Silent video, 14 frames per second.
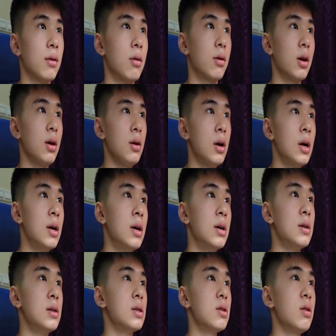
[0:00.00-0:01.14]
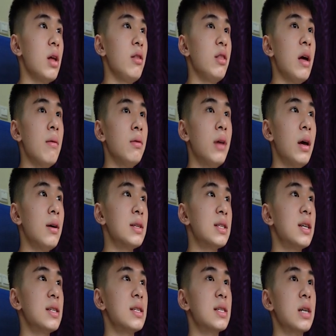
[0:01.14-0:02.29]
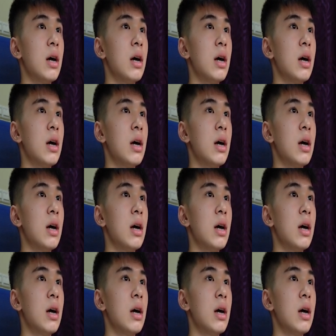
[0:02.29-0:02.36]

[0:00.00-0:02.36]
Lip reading: Okay, so let us just